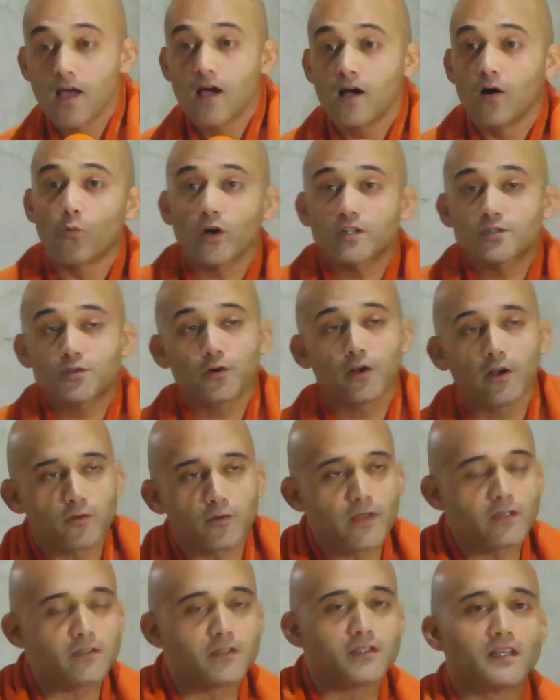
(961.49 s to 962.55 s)
What Sri
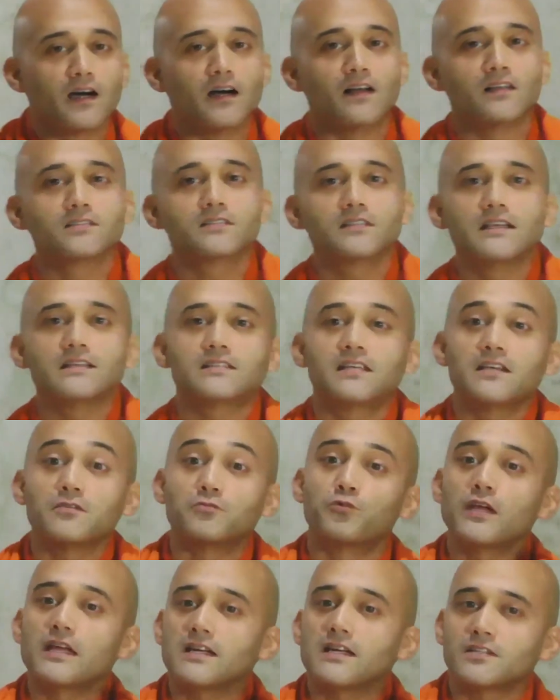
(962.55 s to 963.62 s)
Aurobindo does is he
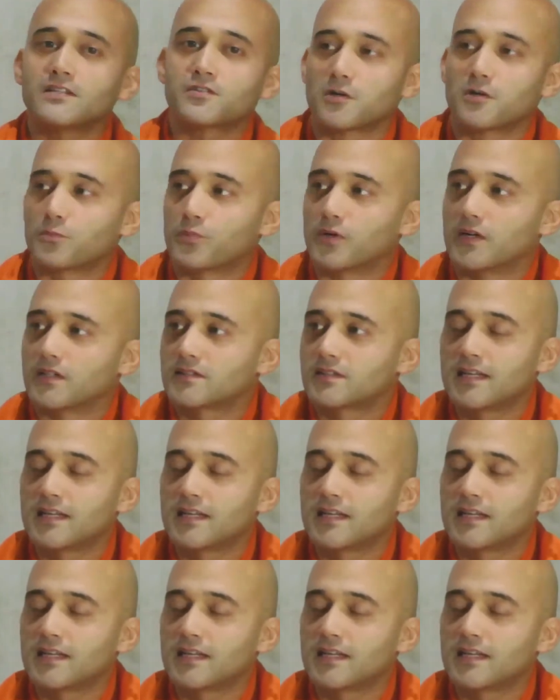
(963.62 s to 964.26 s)
reinterprets,